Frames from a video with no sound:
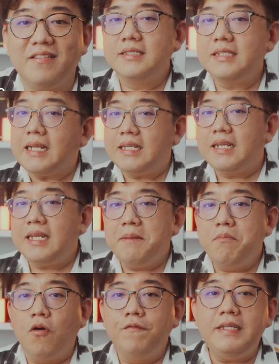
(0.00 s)
Technically,
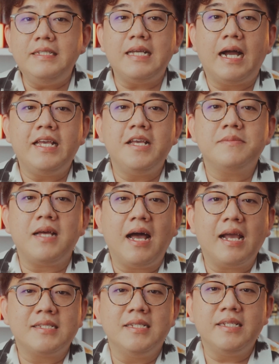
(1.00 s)
both these IEMs are
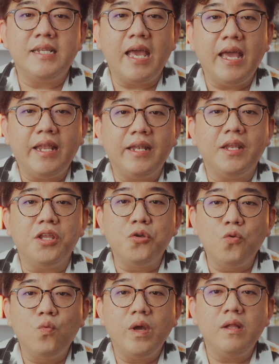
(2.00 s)
excellent and
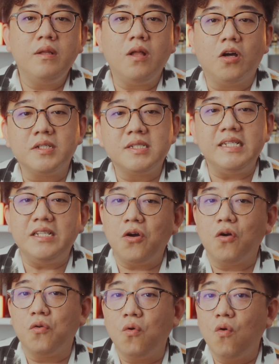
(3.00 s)
you will honestly
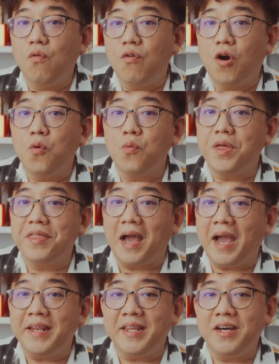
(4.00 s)
not go wrong with
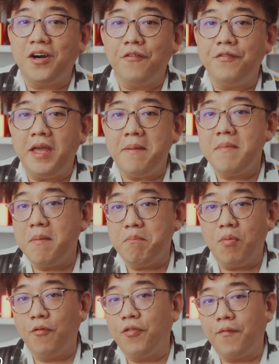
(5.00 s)
either of them.
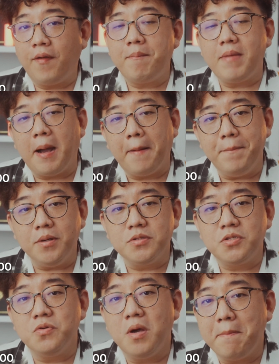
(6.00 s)
Both of them are built
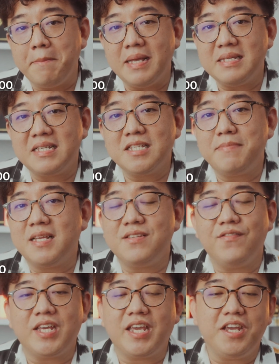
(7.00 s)
to amazing
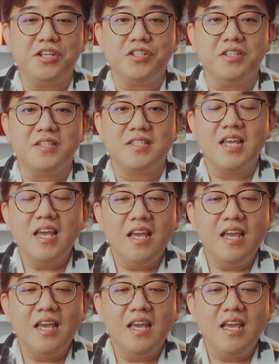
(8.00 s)
specifications.